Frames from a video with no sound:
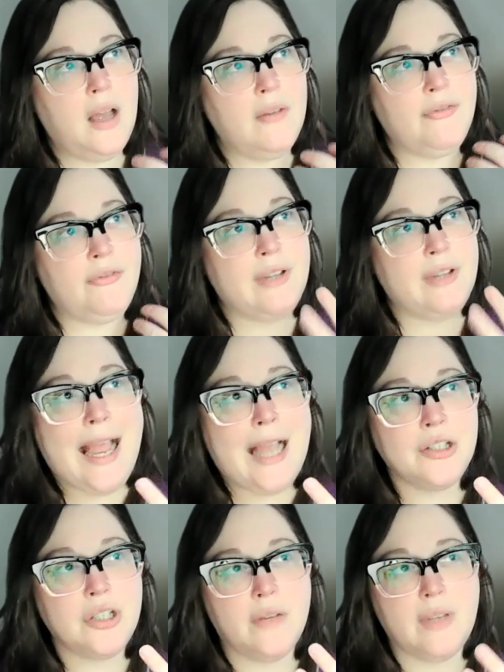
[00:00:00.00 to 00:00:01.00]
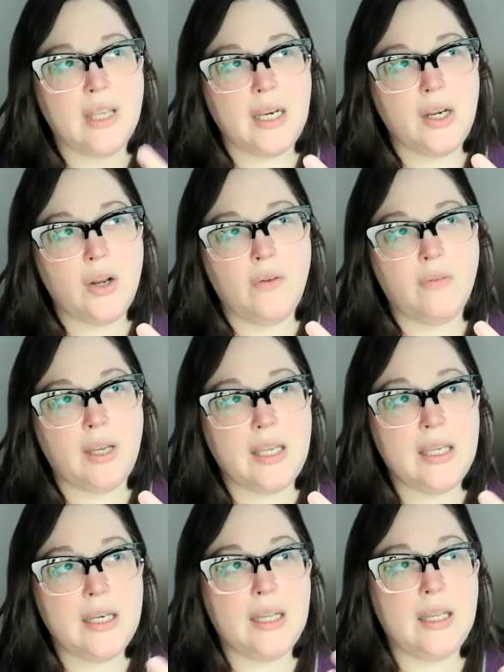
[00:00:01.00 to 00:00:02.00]
a flash of getting
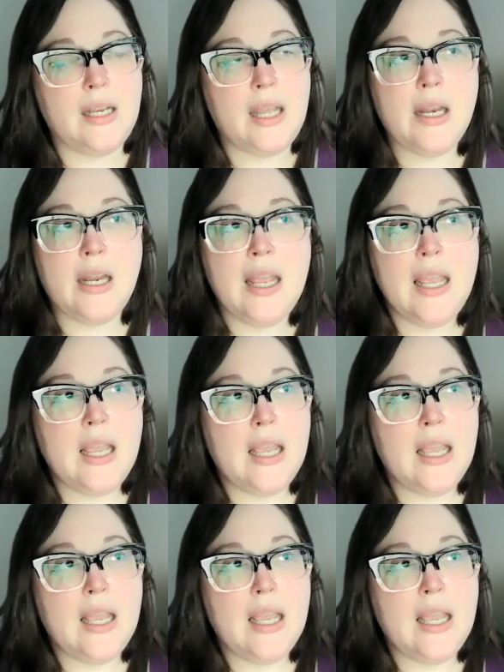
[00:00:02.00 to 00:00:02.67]
overheated and